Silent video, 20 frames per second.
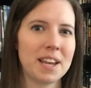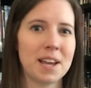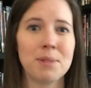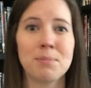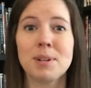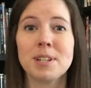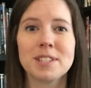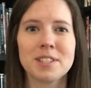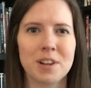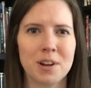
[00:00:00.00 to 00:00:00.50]

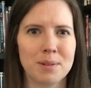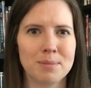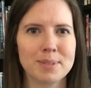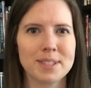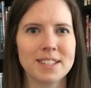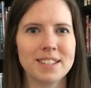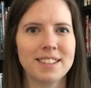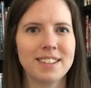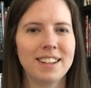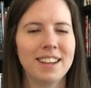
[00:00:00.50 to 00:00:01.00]
Emma
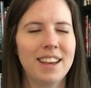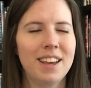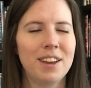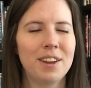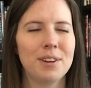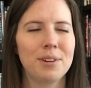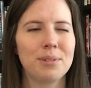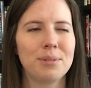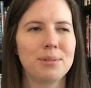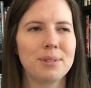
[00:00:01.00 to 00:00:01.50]
Thompson,
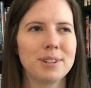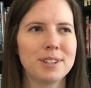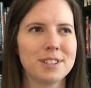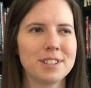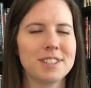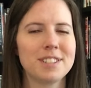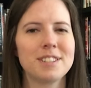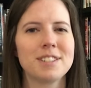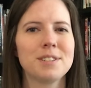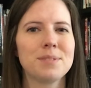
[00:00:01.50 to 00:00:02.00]
which
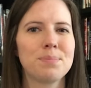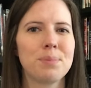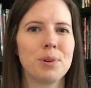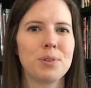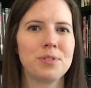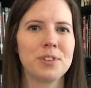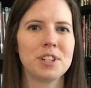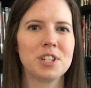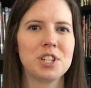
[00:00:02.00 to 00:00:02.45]
is just perfect.